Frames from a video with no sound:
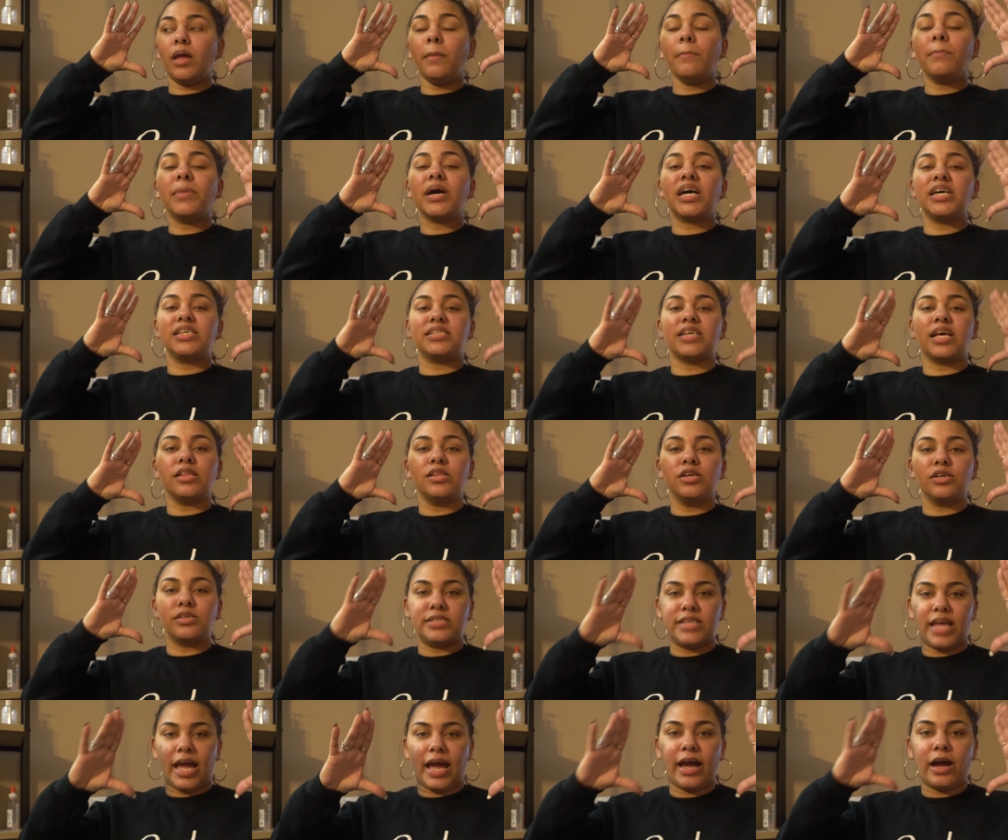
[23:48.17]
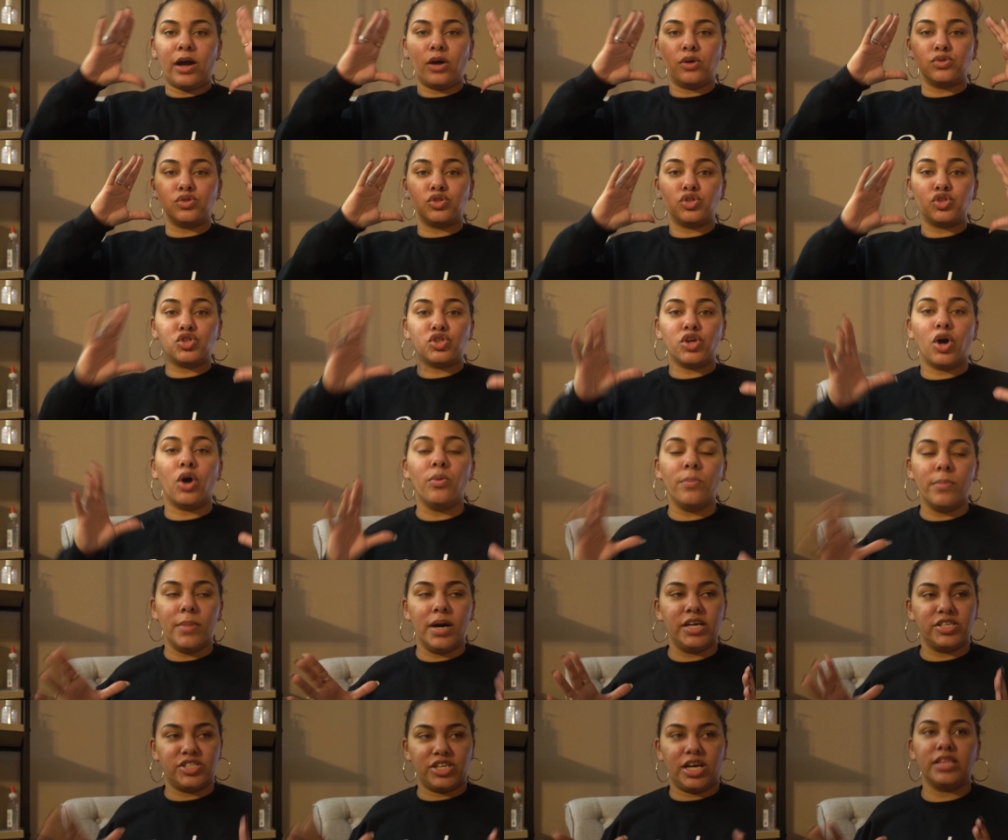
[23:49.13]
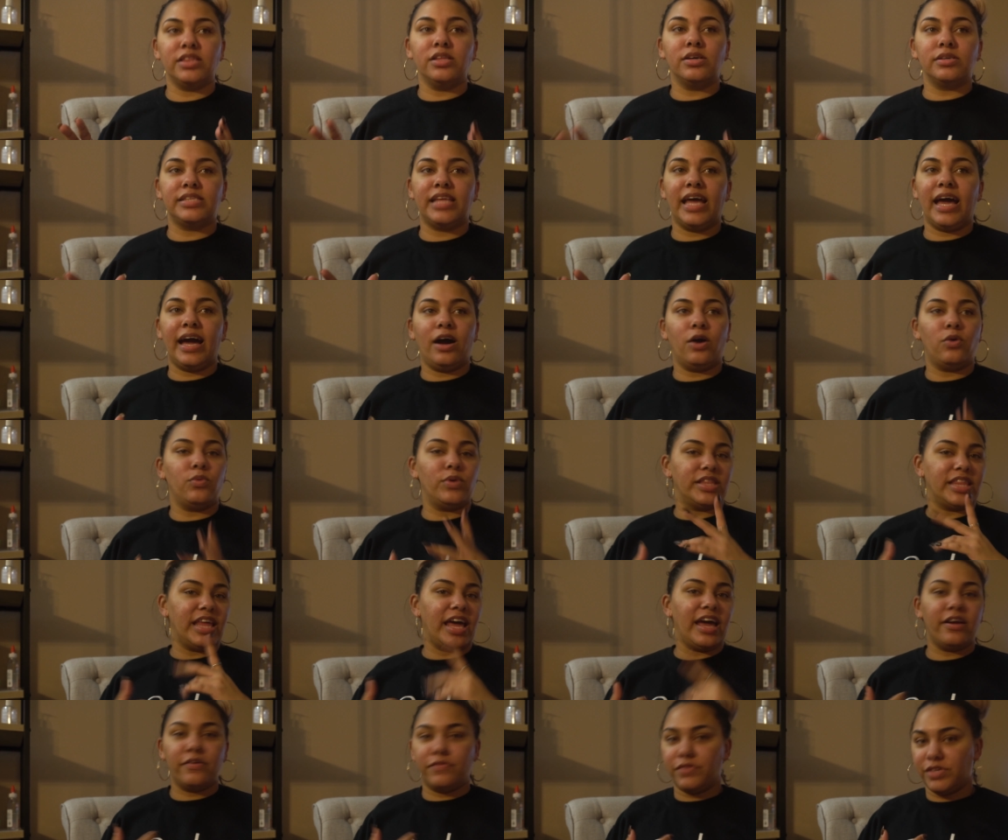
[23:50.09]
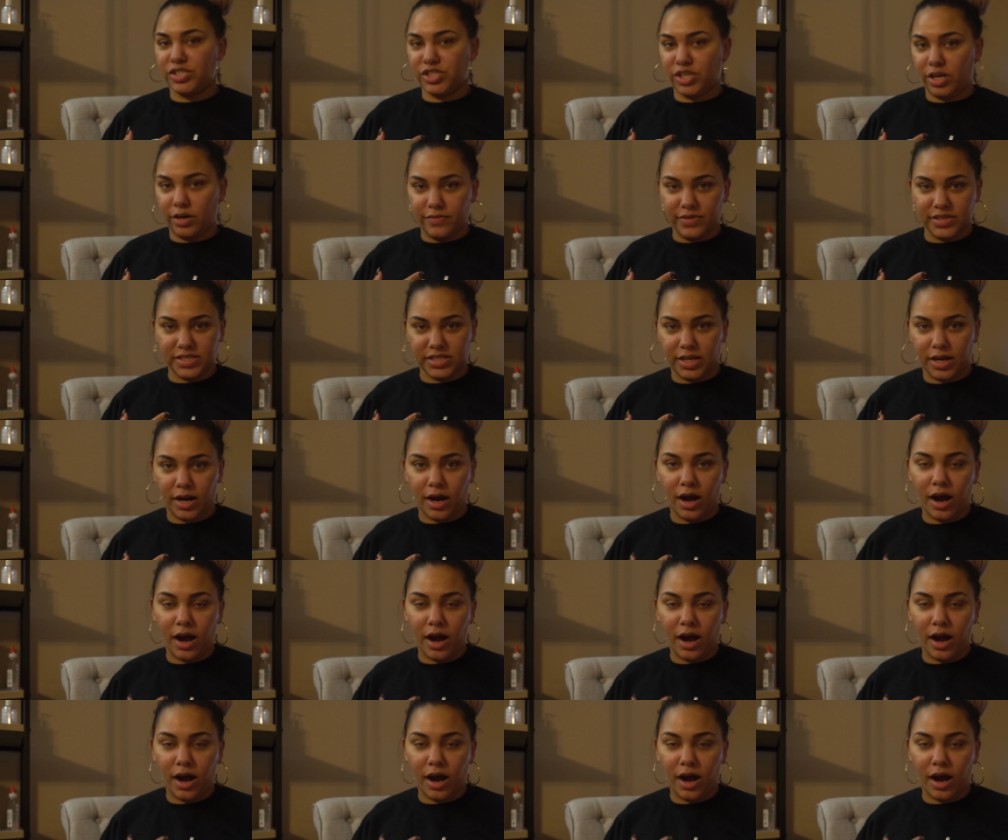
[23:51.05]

because I look down so much. I look down with every service that I